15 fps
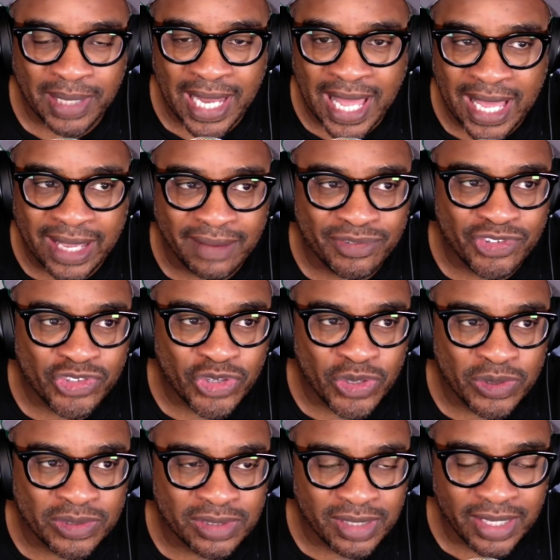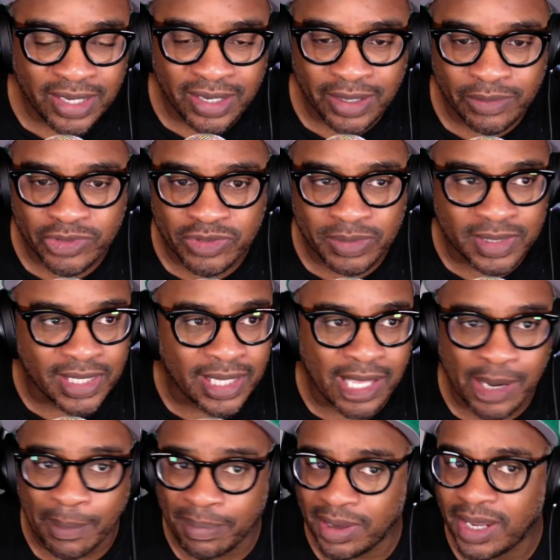live shows there, which means I
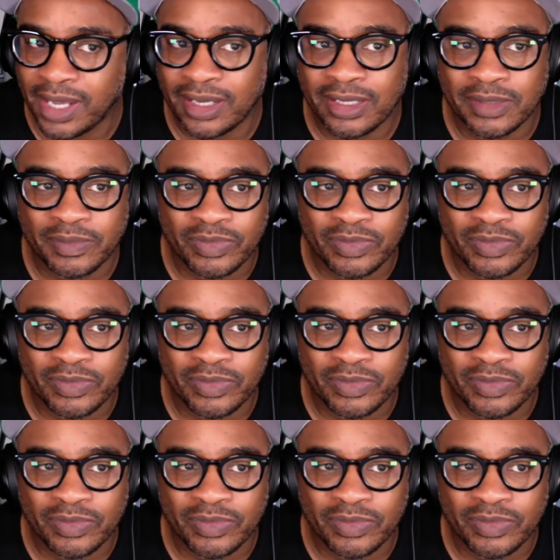got to pack